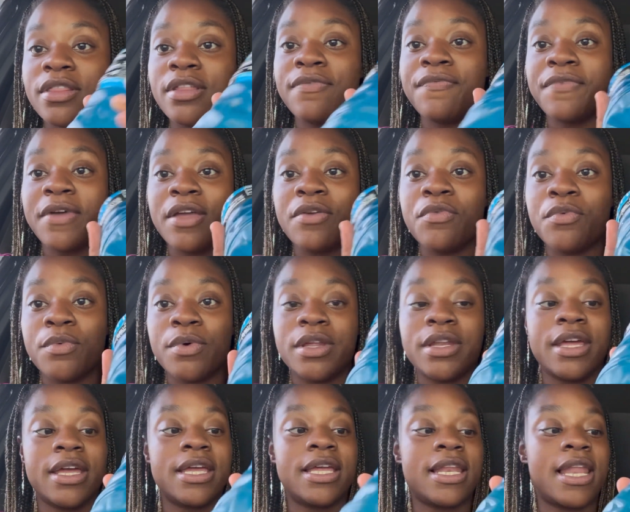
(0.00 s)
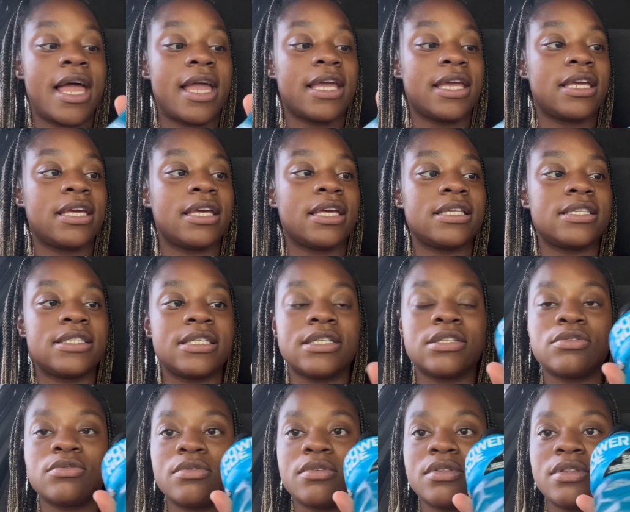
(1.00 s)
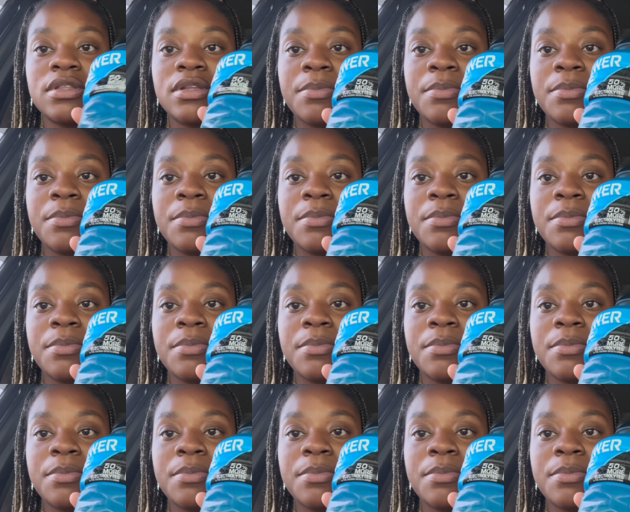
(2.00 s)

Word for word: The favorite one that he like is this one,